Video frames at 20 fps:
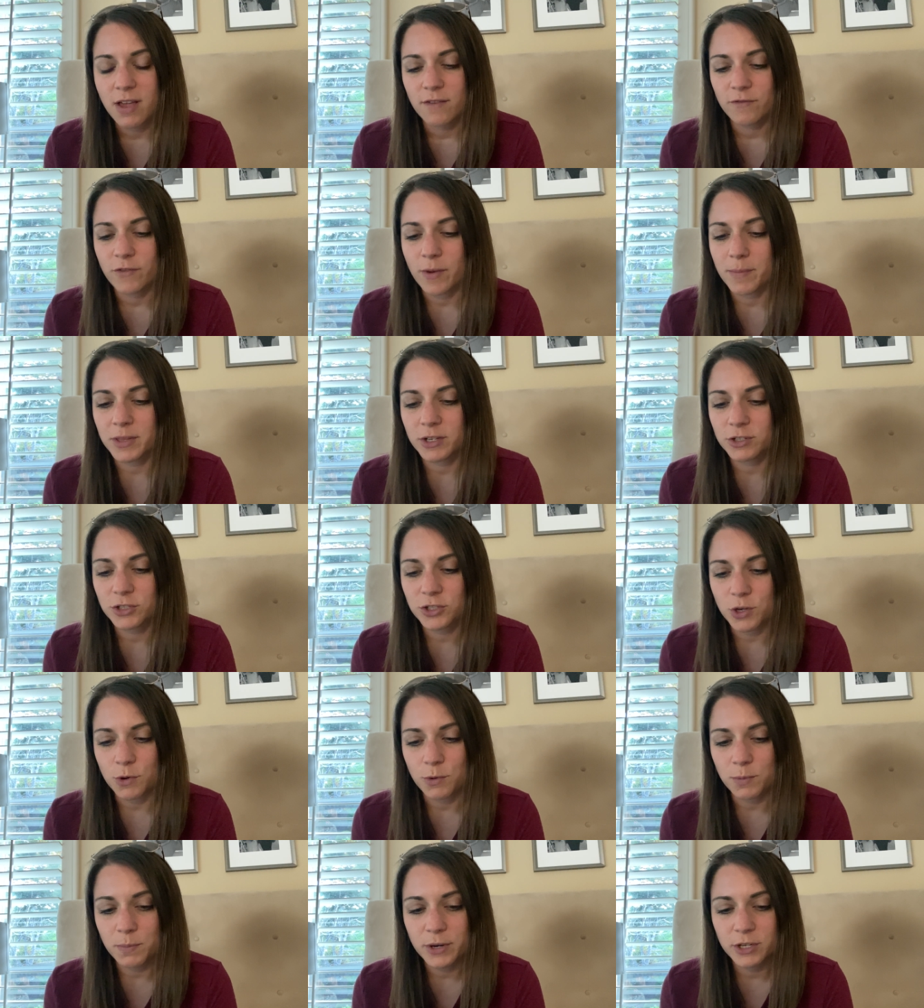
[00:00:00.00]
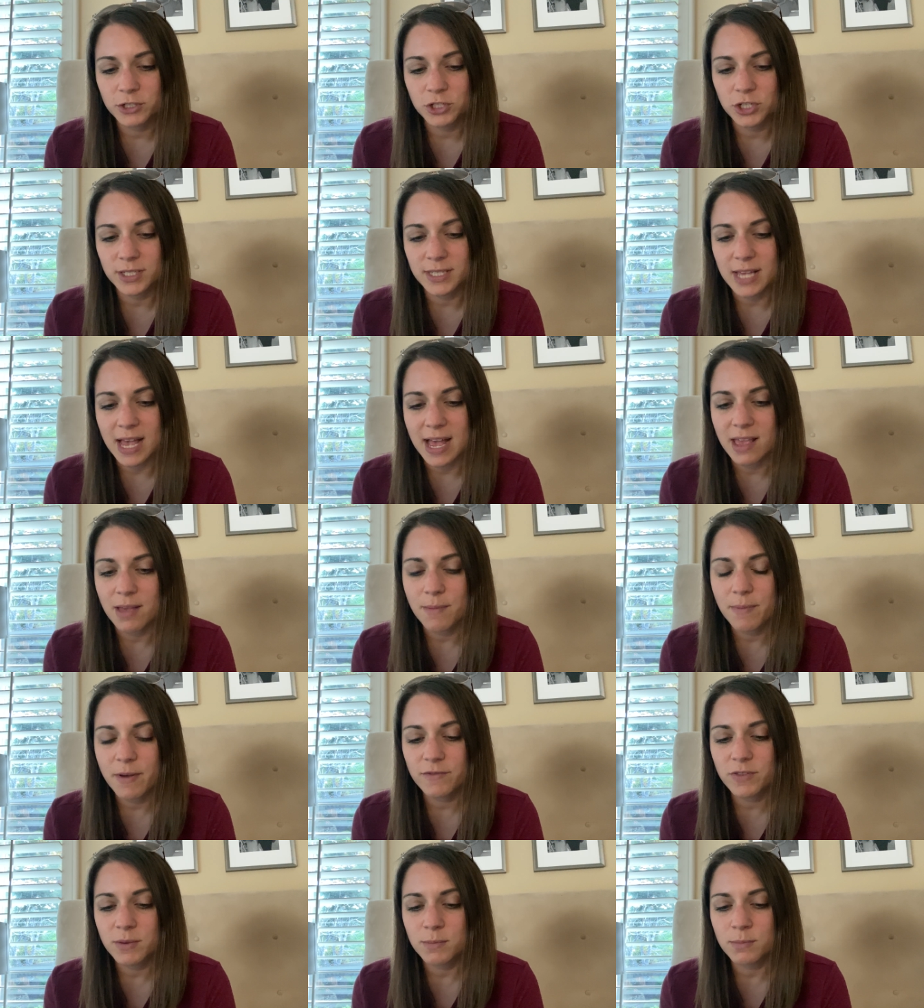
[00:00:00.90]
From their stone perches high
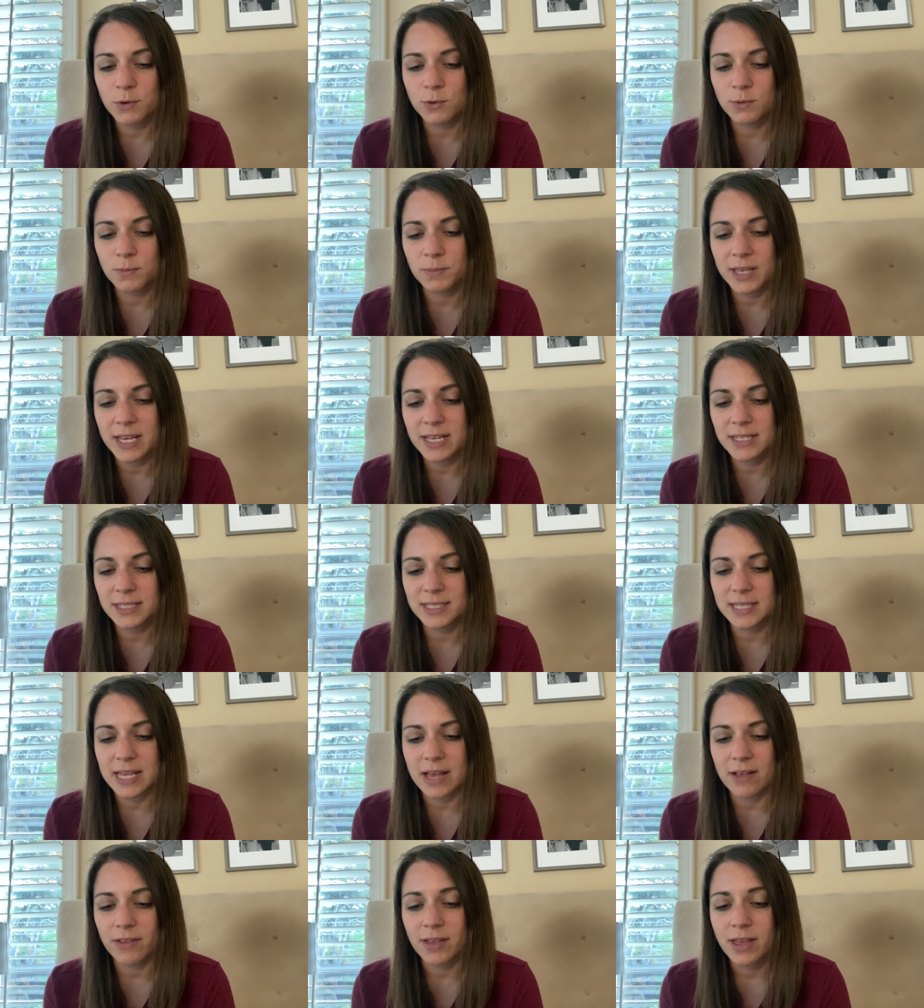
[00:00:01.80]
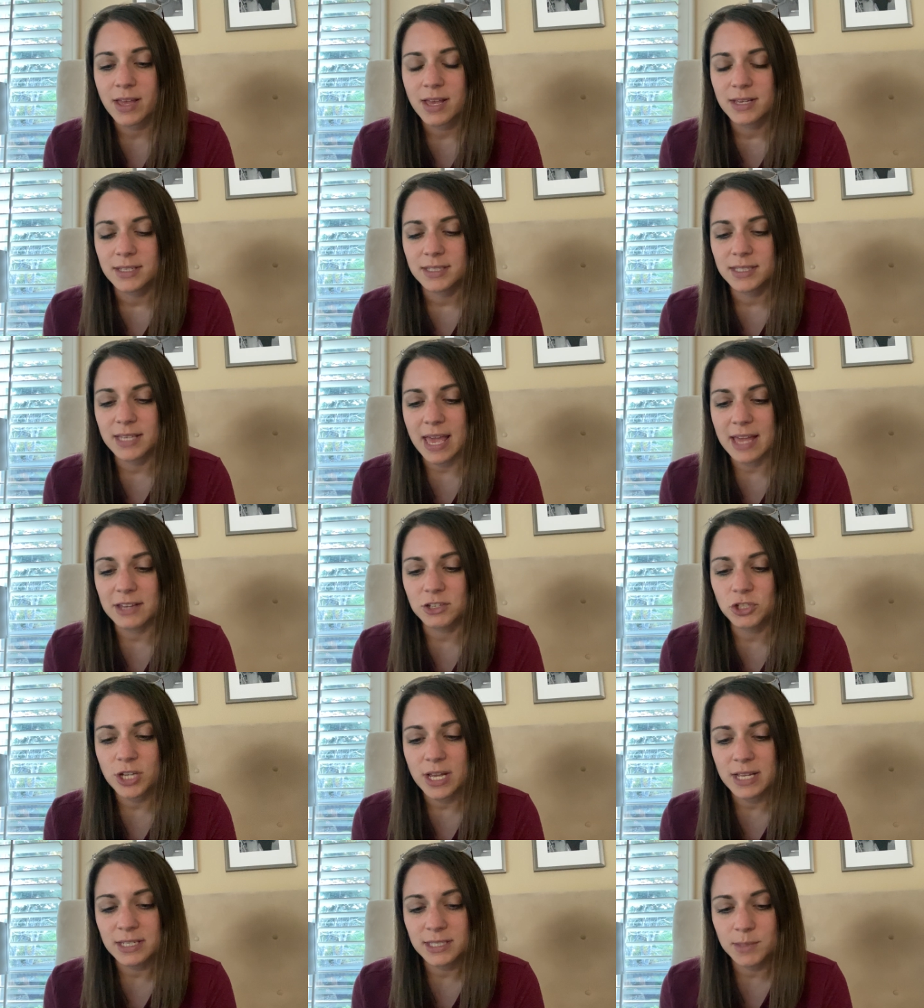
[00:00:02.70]
above the moon-blazed cell,
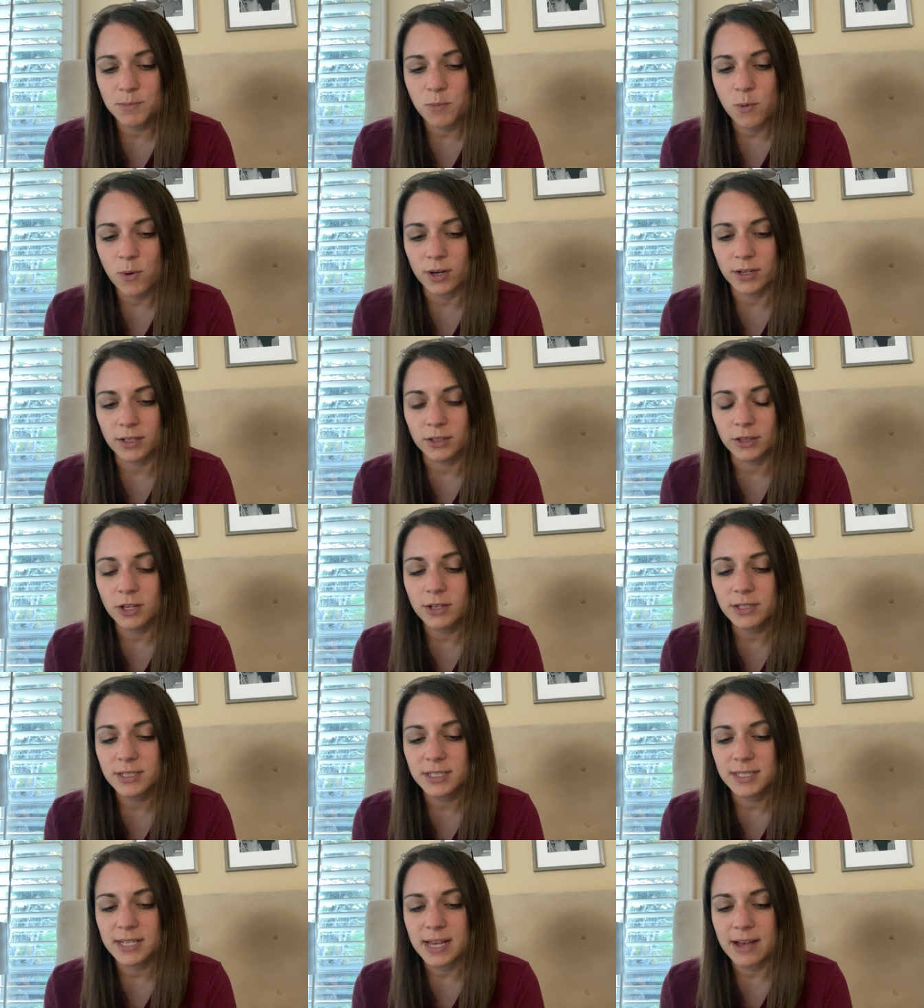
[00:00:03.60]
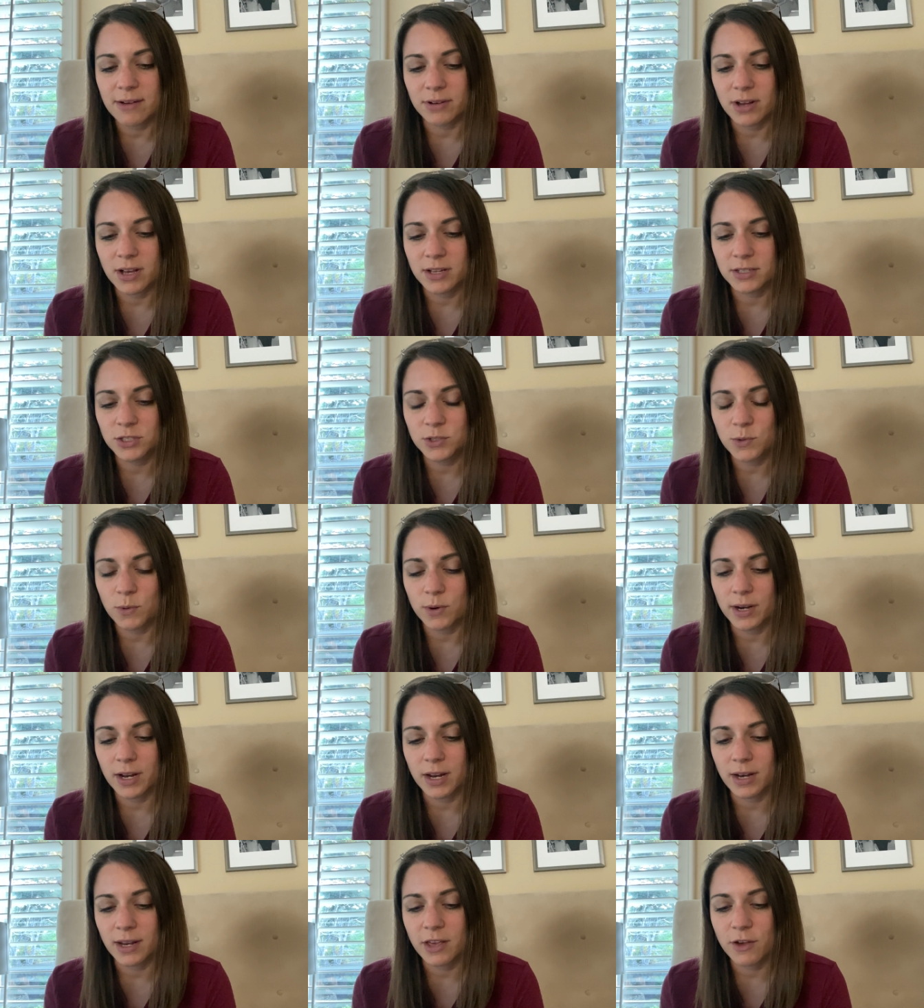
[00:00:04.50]
Skench and Sporn looked down on
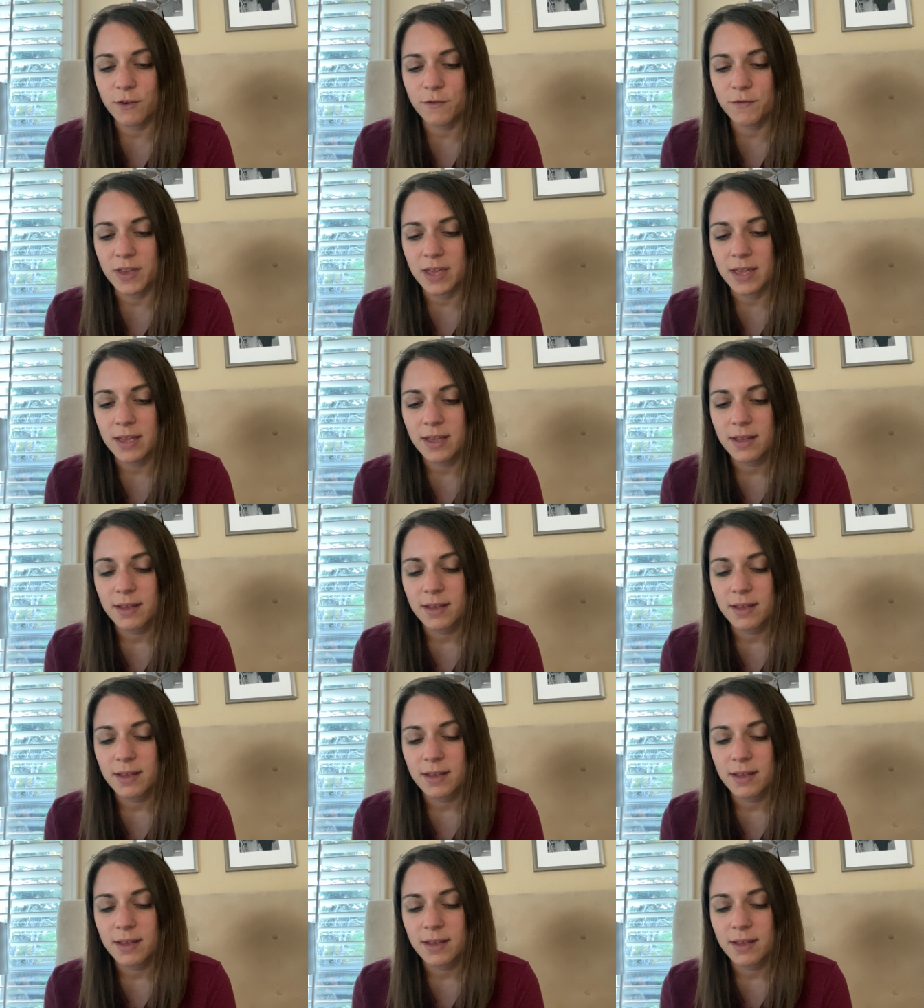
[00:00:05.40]
Soren and Gylfi.